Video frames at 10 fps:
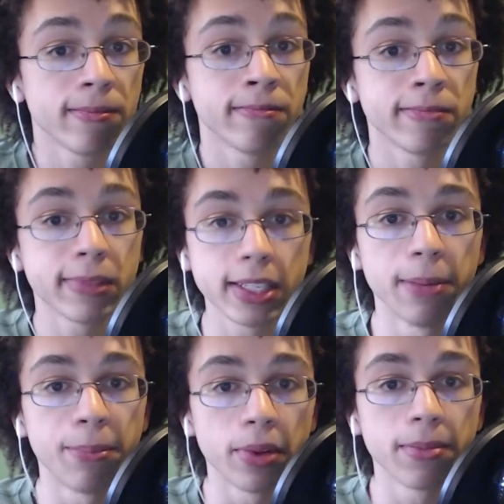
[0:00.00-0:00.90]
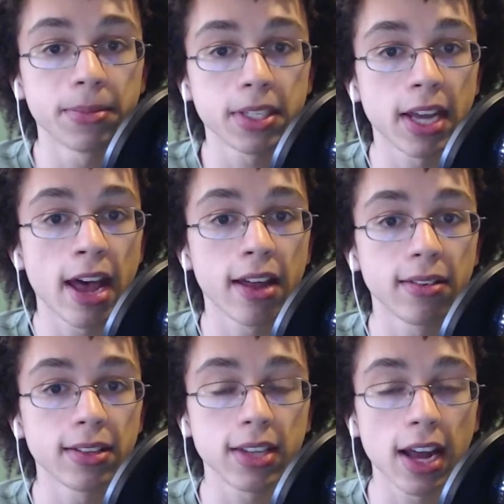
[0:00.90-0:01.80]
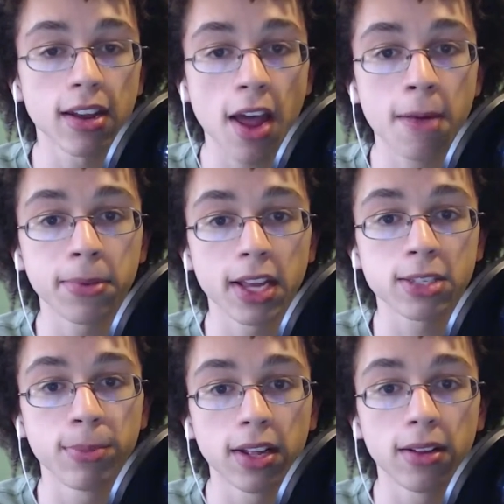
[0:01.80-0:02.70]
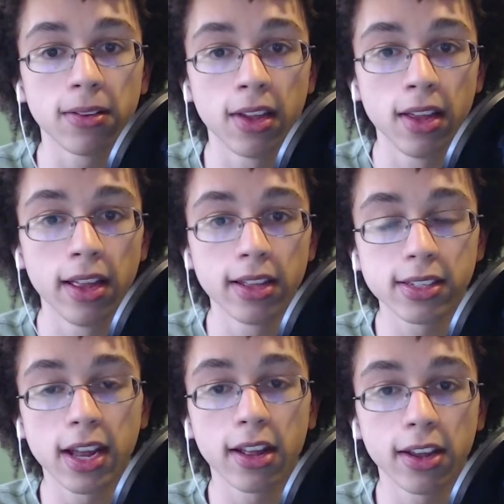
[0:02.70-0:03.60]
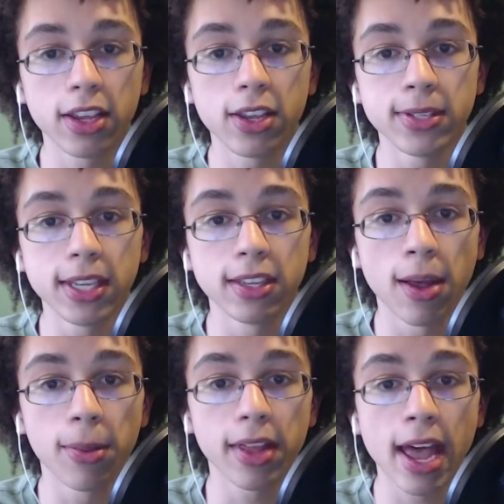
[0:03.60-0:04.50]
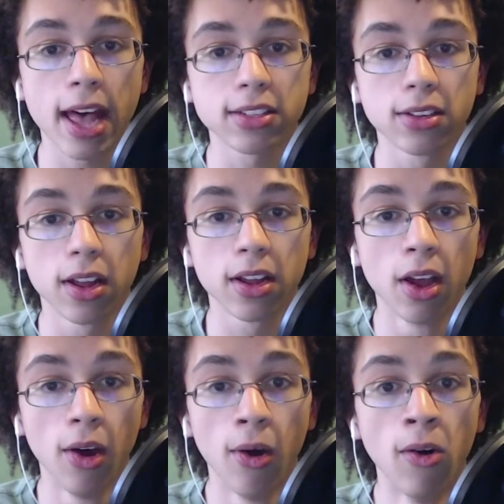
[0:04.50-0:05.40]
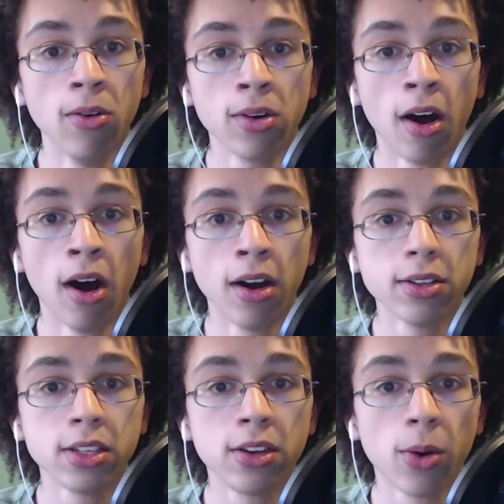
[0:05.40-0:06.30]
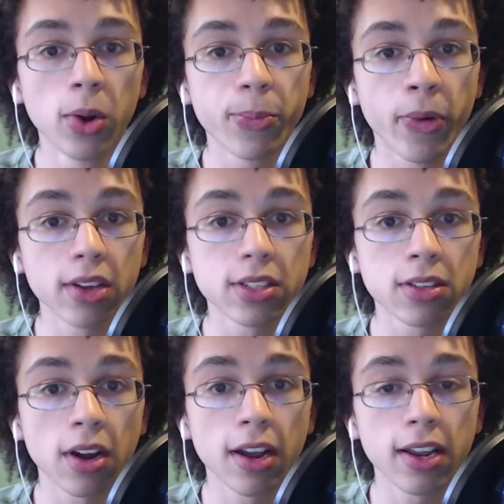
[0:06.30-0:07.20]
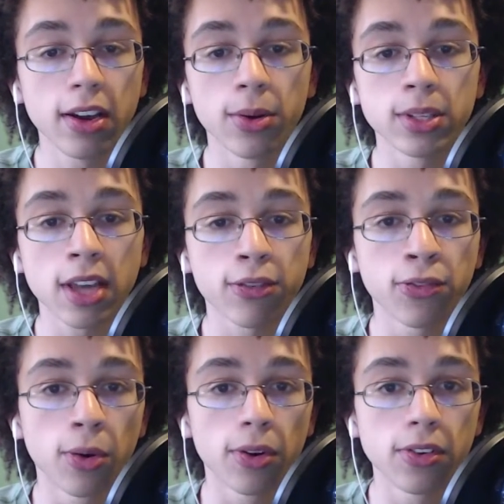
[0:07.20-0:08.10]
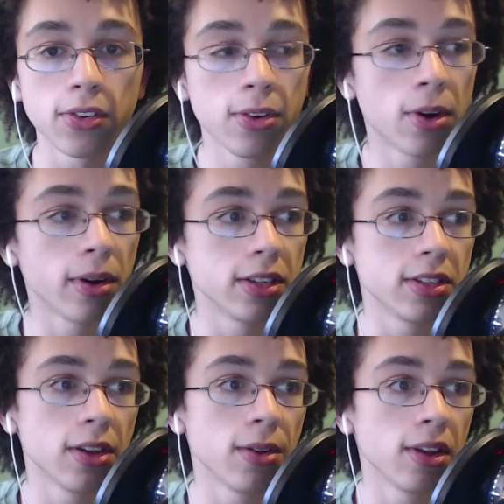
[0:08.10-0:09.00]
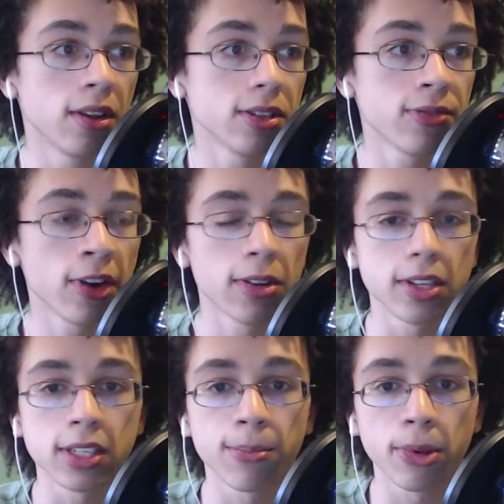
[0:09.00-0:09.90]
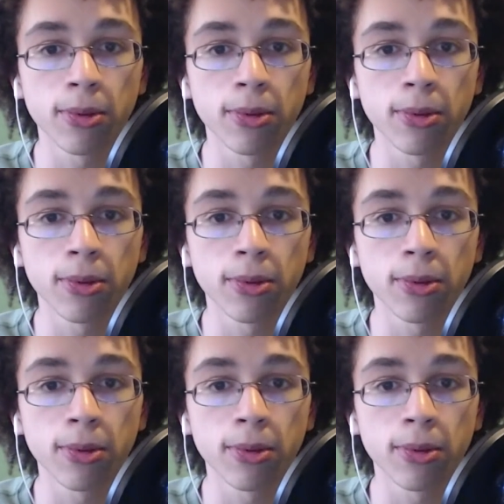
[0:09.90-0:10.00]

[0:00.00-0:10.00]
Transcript: Simple. It's not a complex build. It's not like you see a double gas and you're like, oh god, is he going proxy Stargate? No, he's got a forge. You know what he's doing. It's fairly simple.